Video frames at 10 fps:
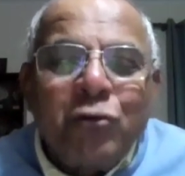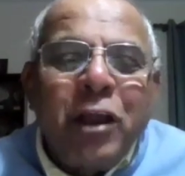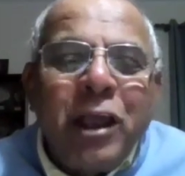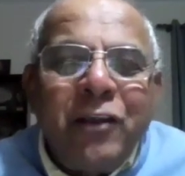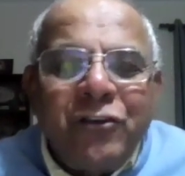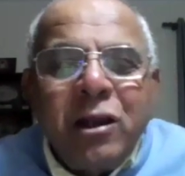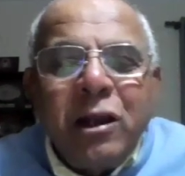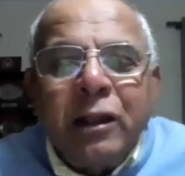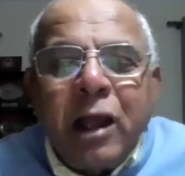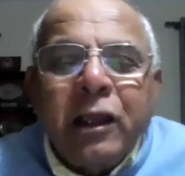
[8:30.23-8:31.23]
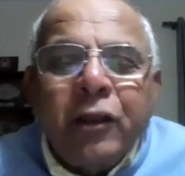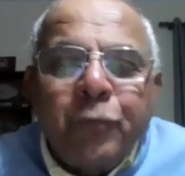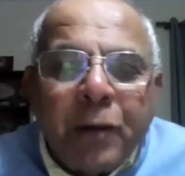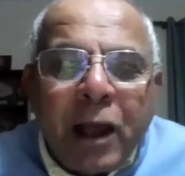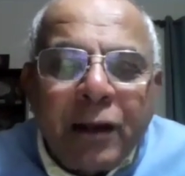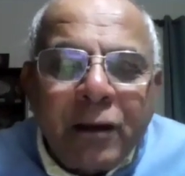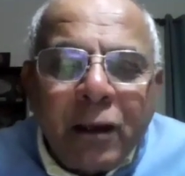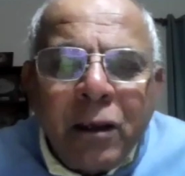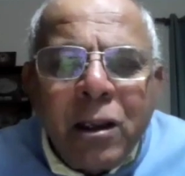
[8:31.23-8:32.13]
now today Eastern Ladakh is priority.